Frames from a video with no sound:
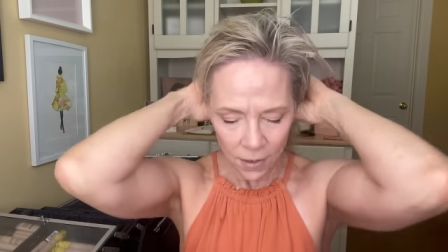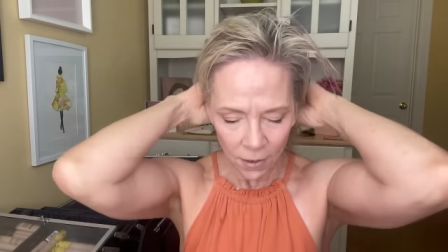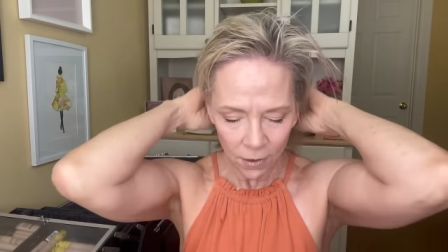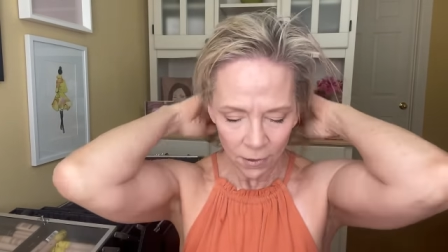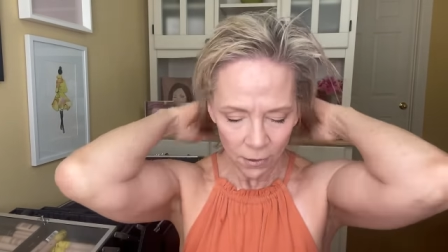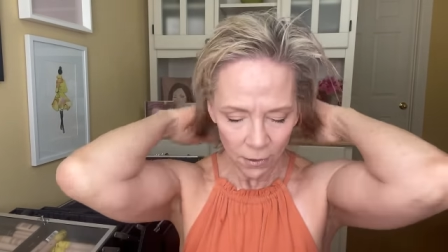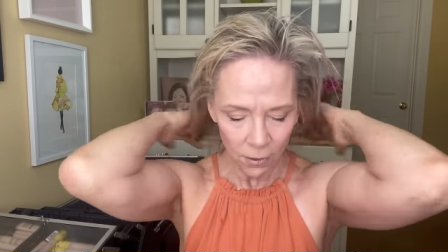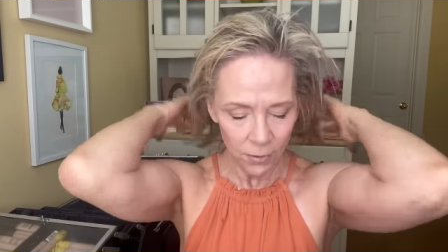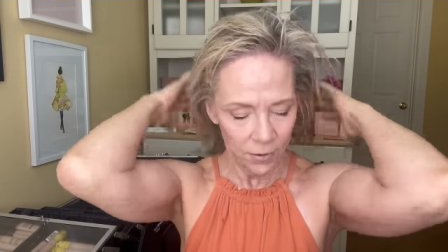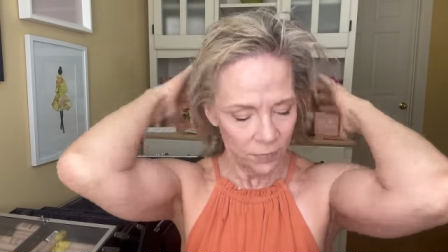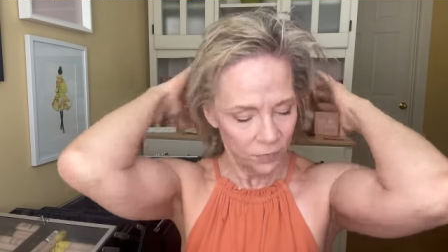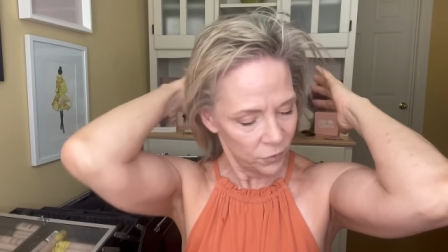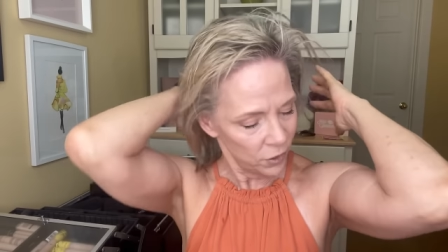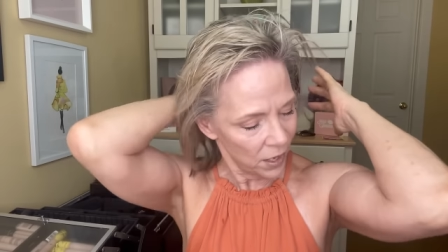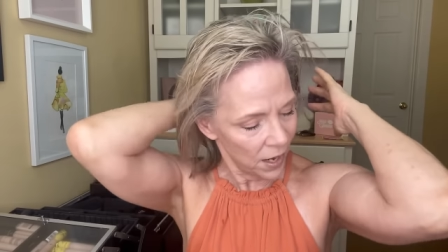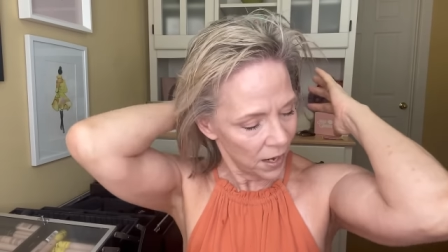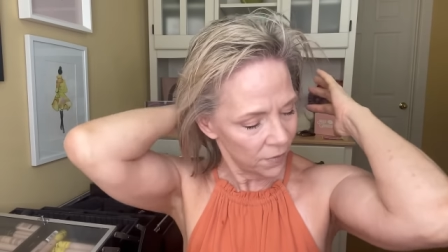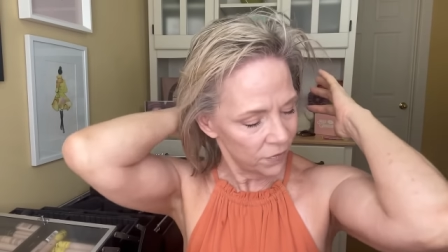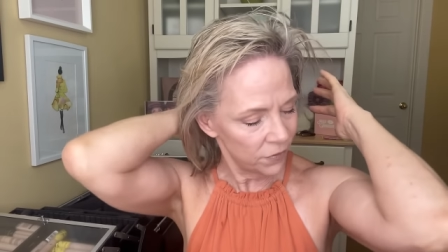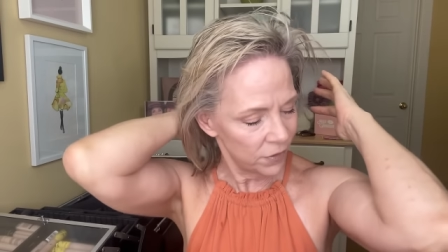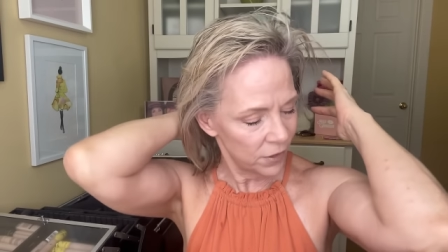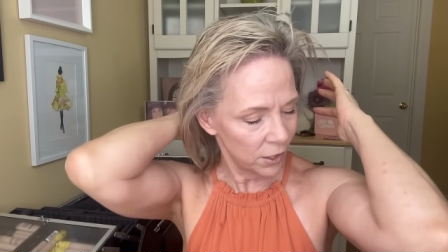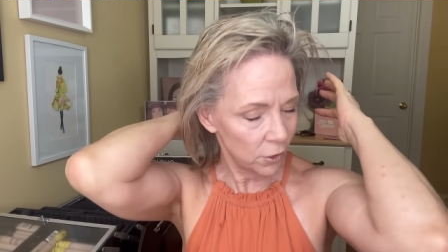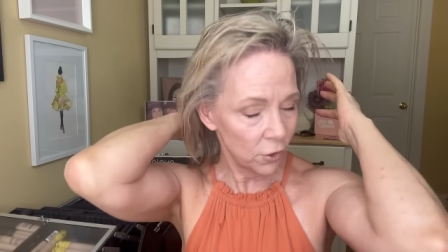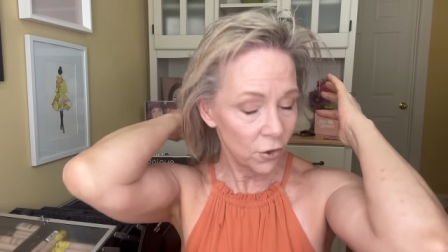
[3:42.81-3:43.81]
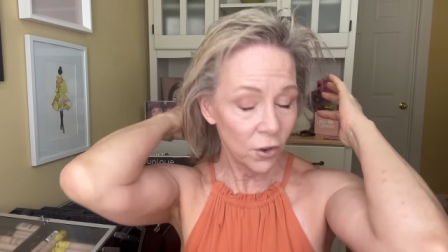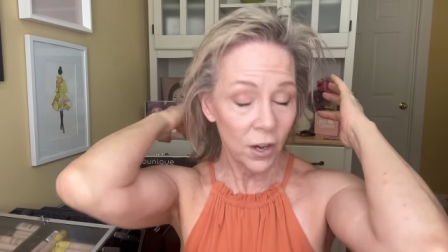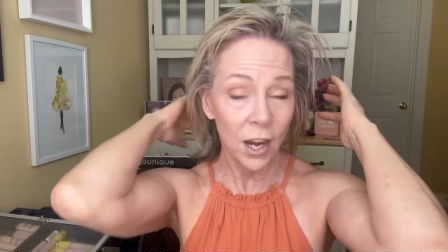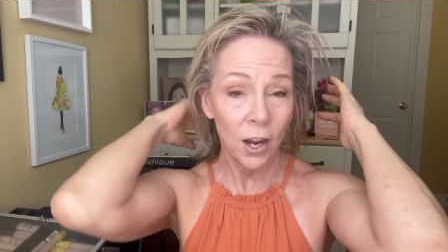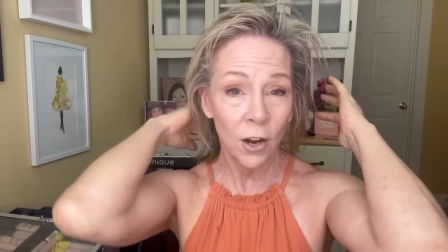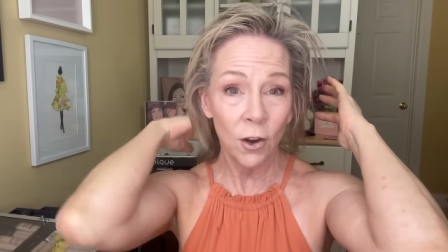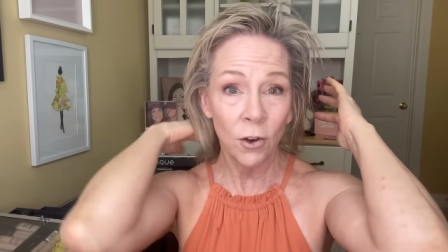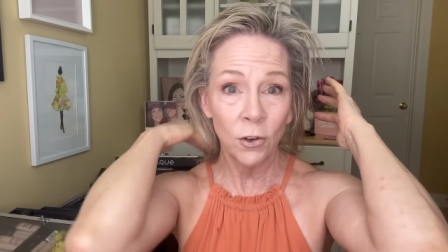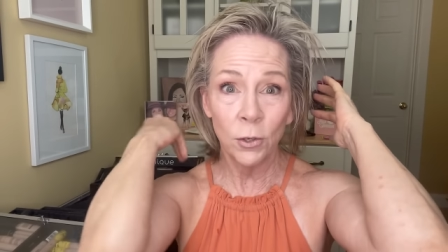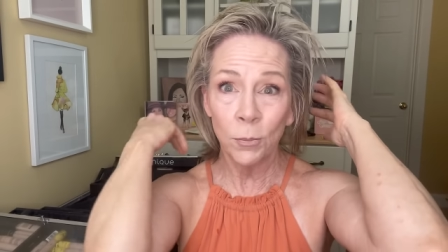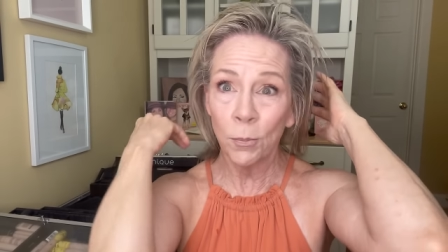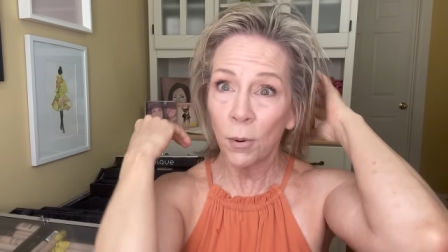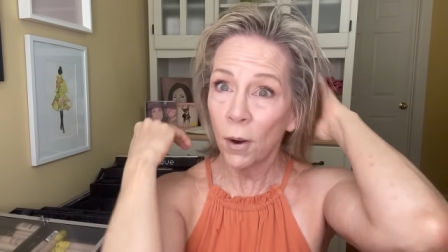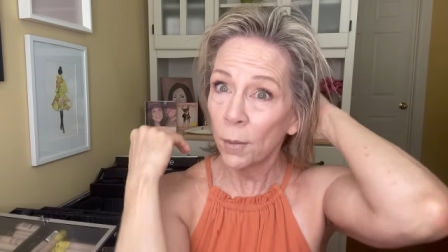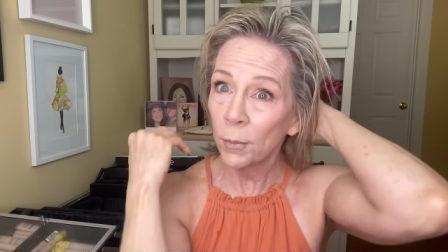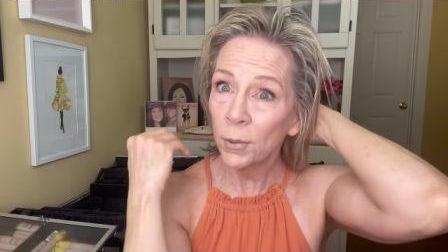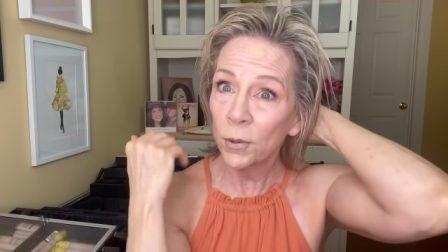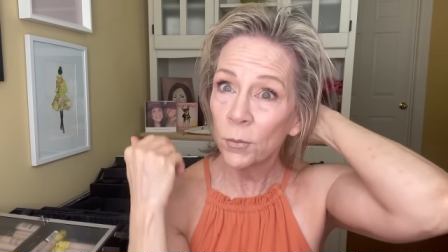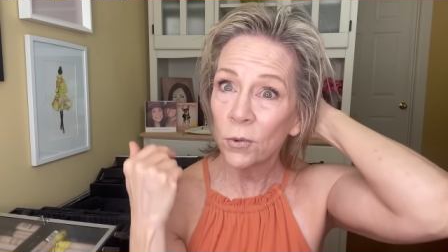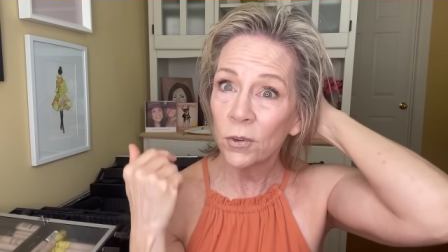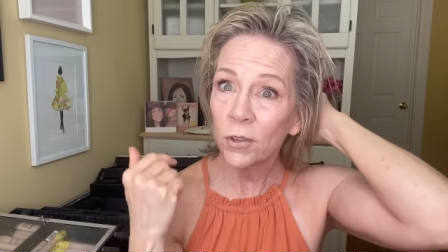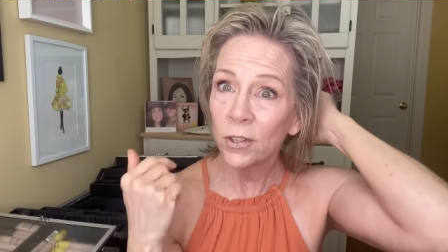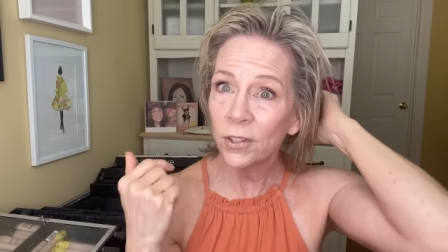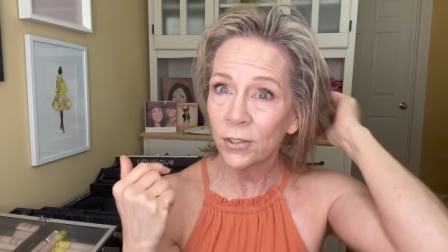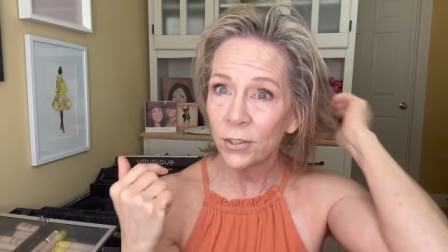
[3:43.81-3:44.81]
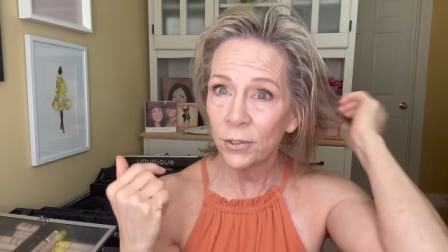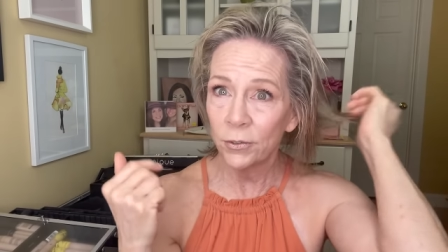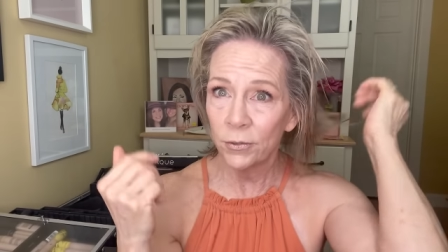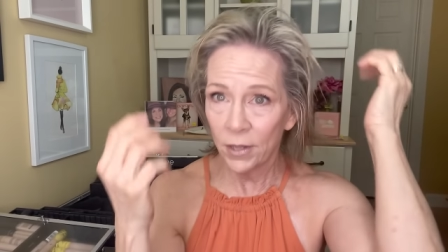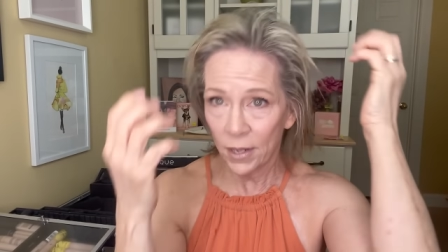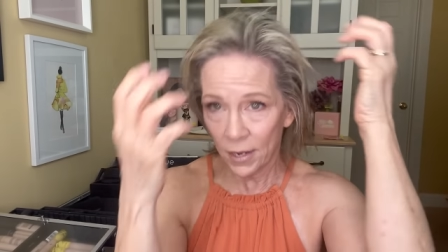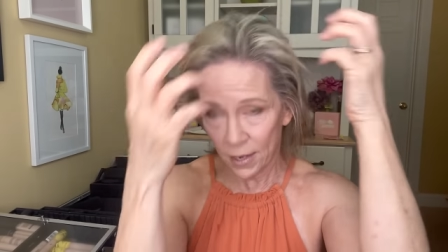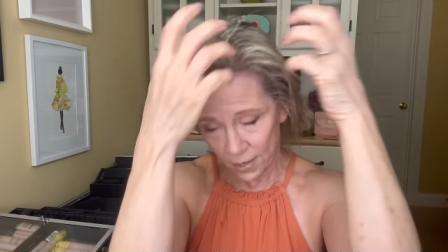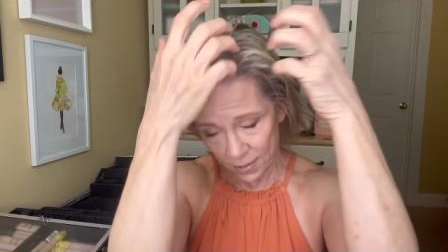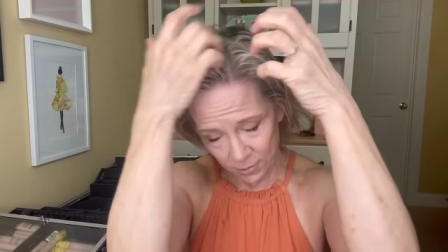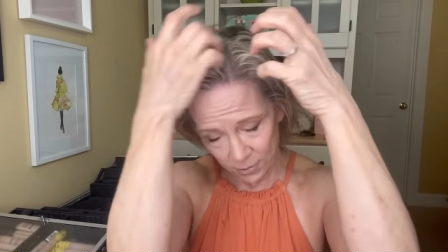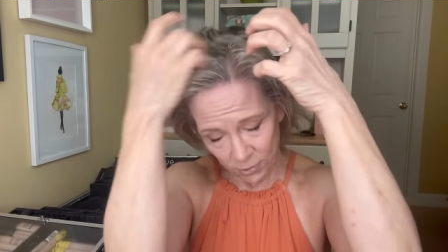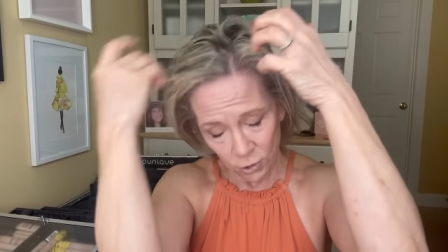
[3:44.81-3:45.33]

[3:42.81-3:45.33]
Uh, if you have thicker hair, you probably want to do that.